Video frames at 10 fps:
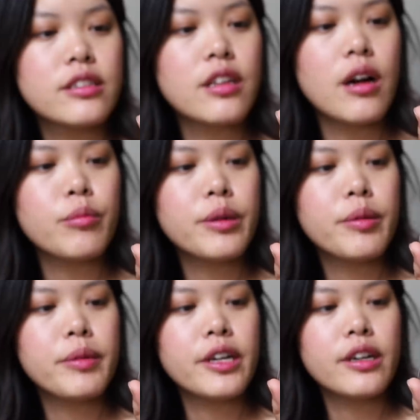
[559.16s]
That's the Ombre
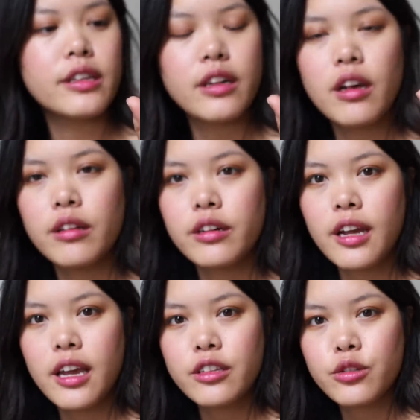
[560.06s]
Premiere in the
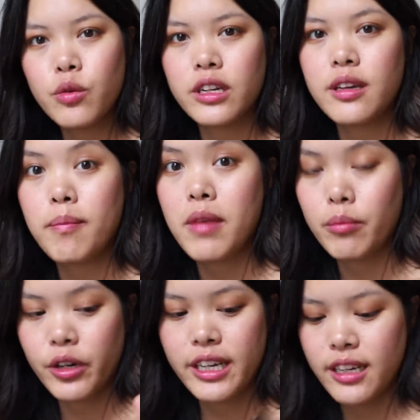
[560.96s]
color 820
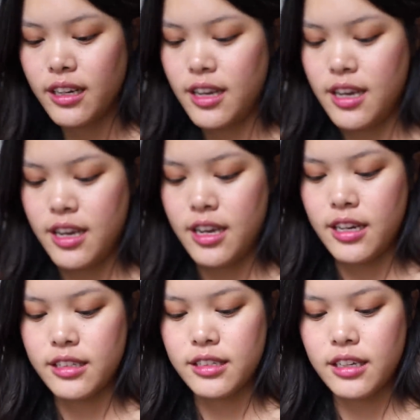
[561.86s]
Memory.
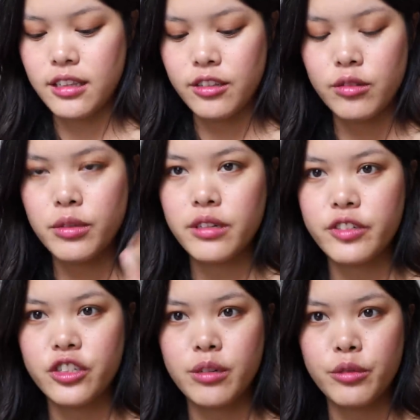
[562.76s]
And it's like a little bit of
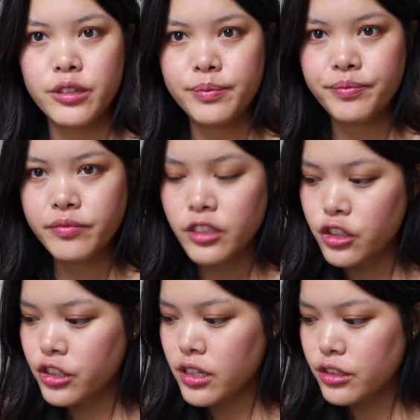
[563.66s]
a shimmer.
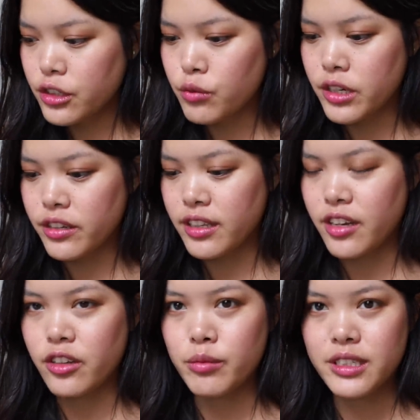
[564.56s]
Usually I'll do one or the
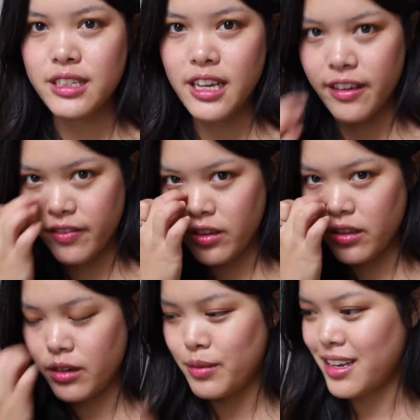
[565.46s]
other, but today I feel
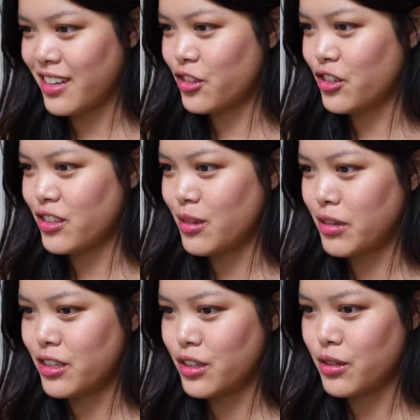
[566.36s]
a little bit extra, so I'm
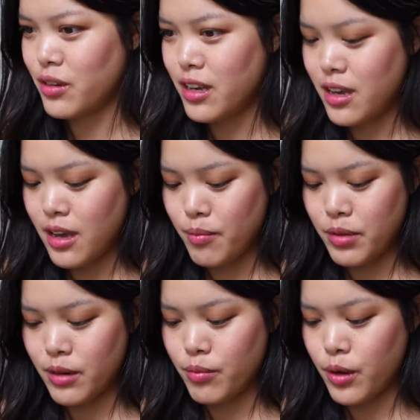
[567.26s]
gonna do a
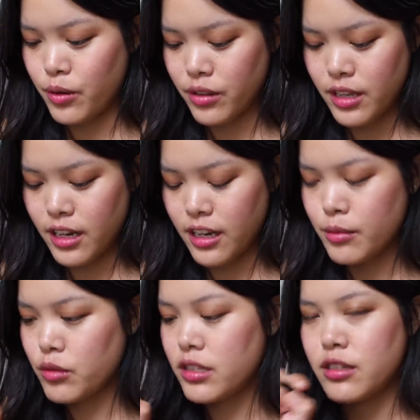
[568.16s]
bit of both. And it
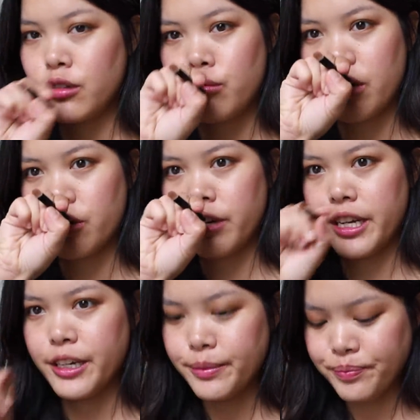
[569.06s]
comes with this little brush
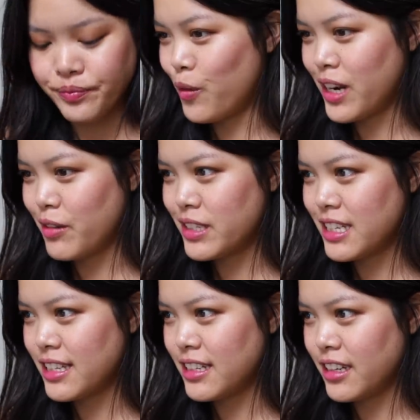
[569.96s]
right here. When I was
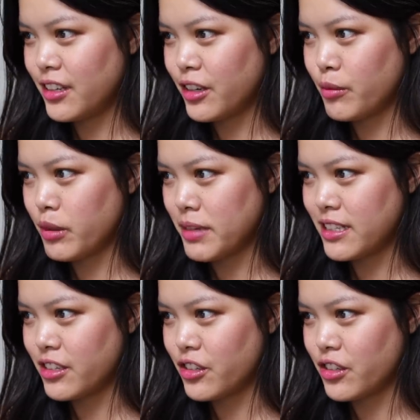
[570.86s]
in Europe with my
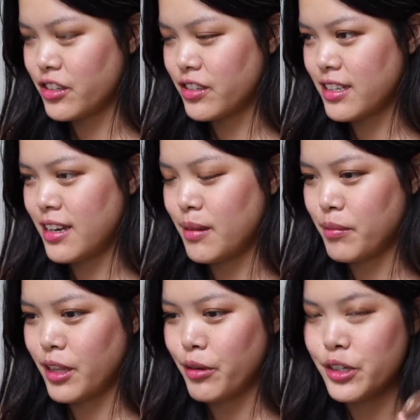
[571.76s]
sisters,
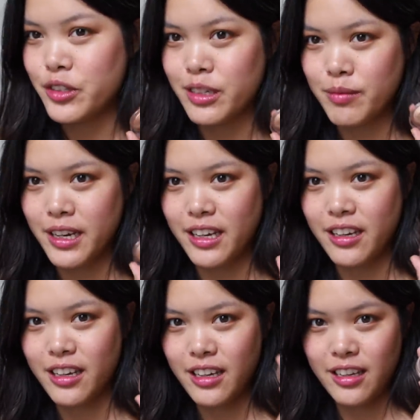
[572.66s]
um, they were using my